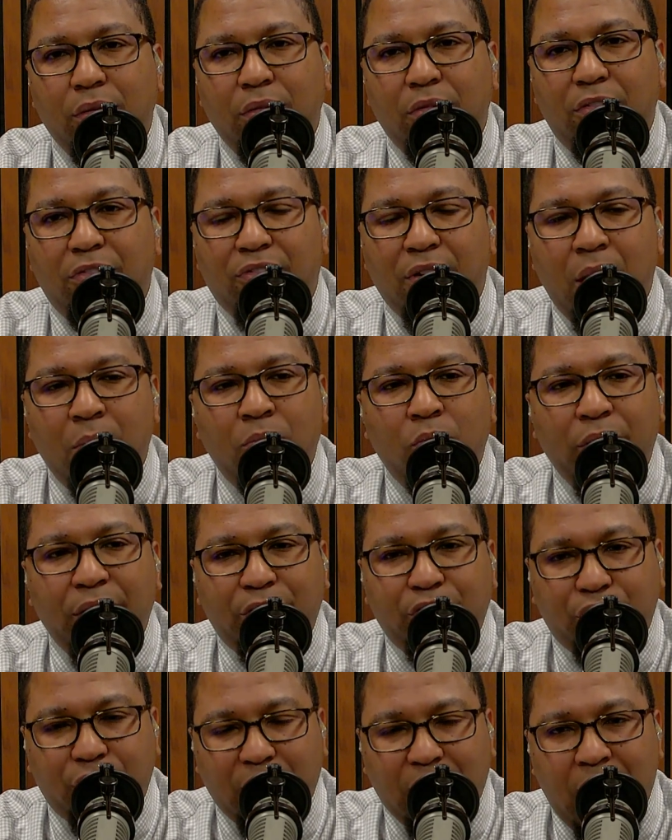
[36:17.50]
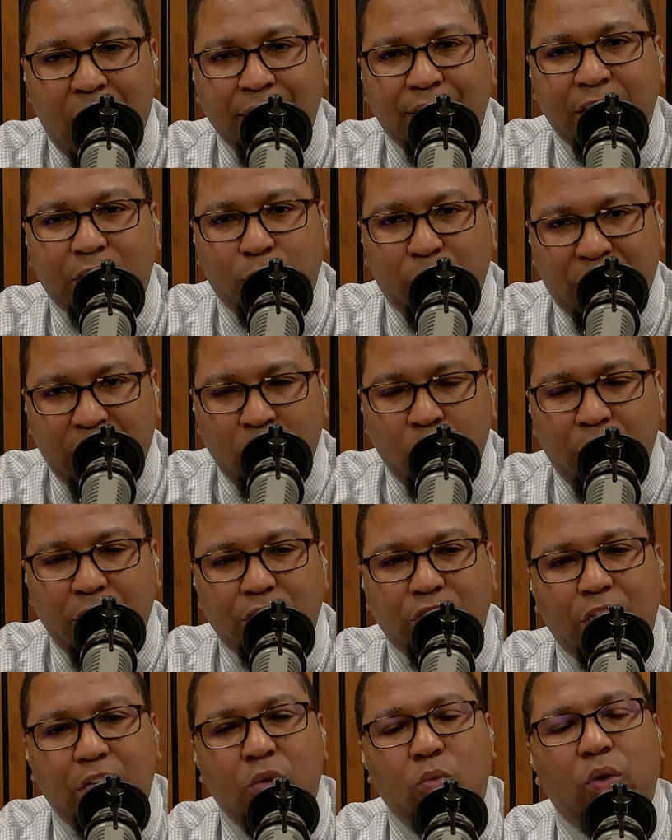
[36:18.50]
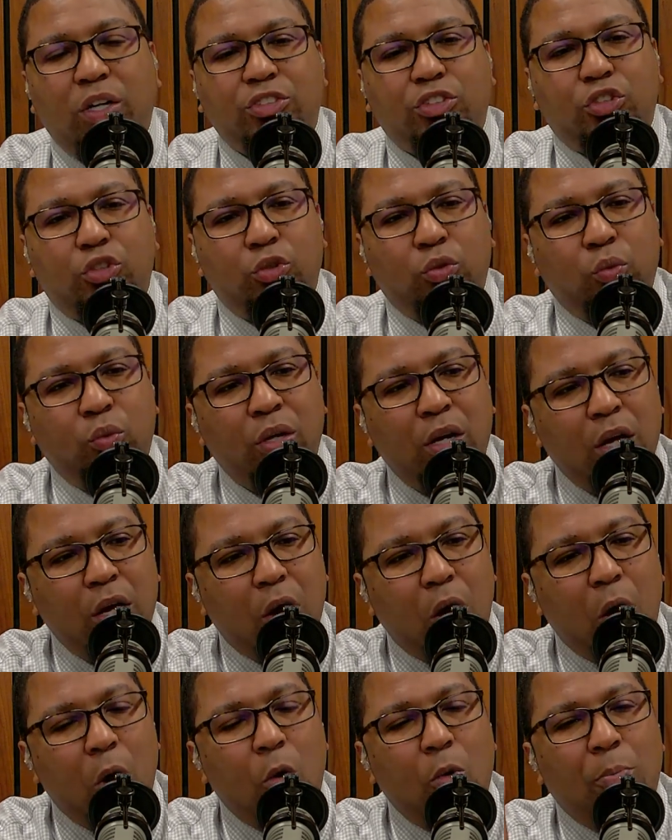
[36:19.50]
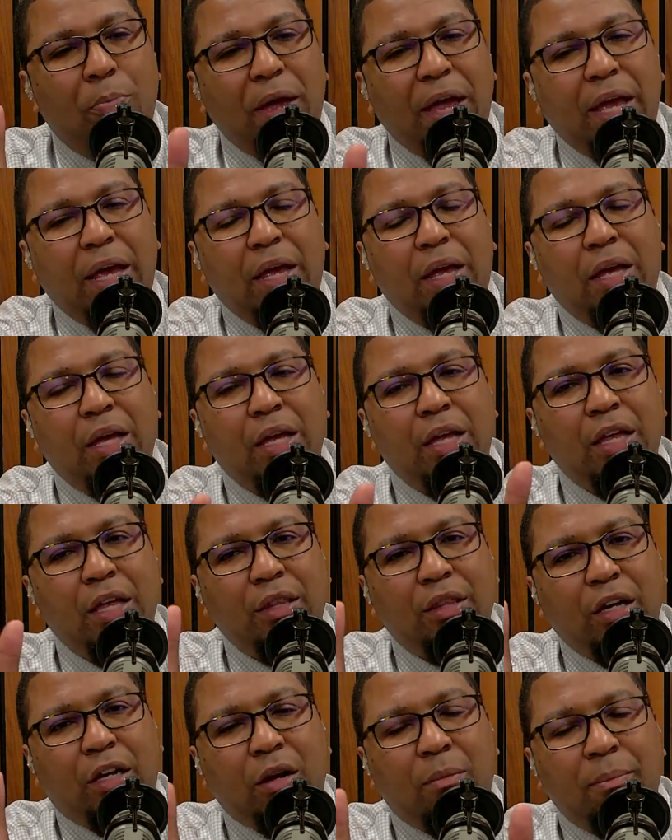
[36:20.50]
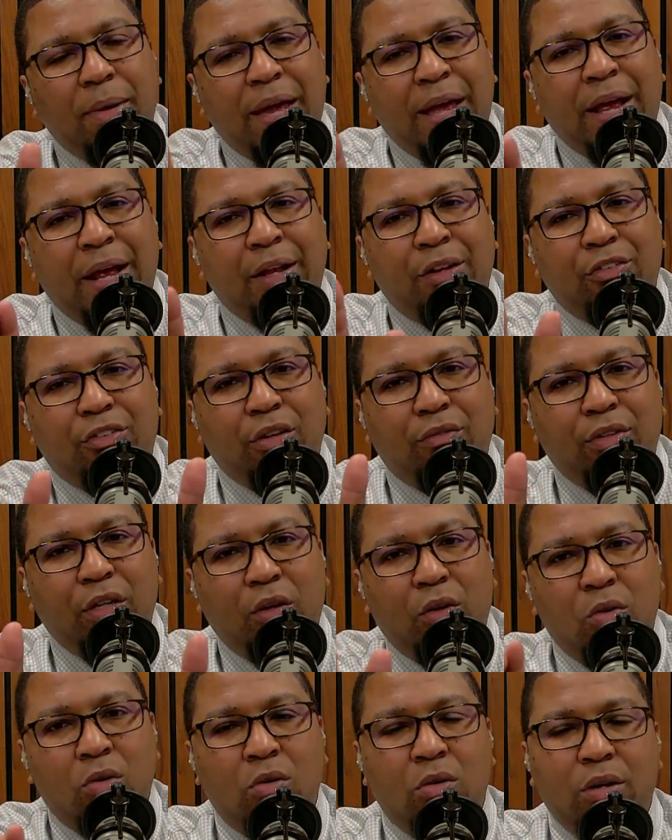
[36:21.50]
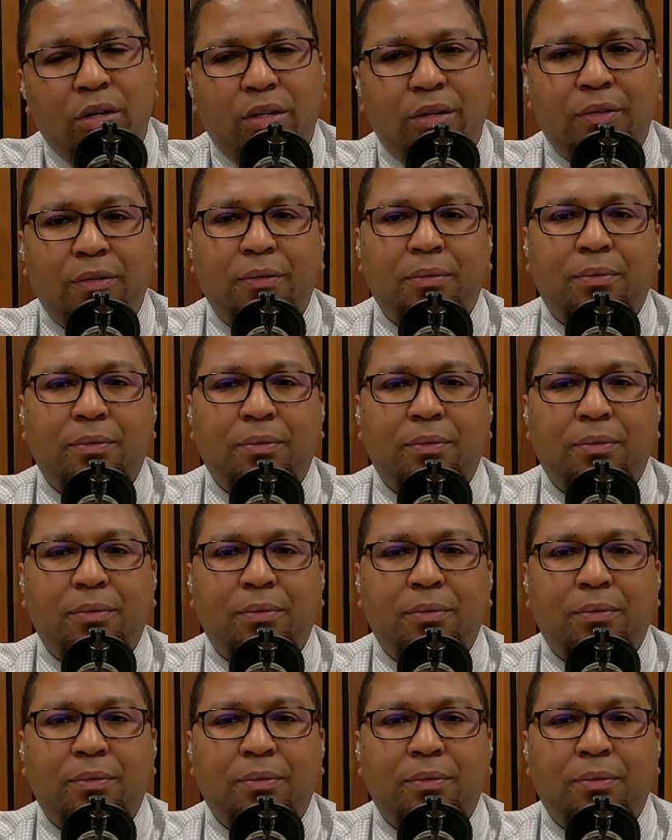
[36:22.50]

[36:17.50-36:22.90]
from which, the context within which he was to obey the commands of the Lord.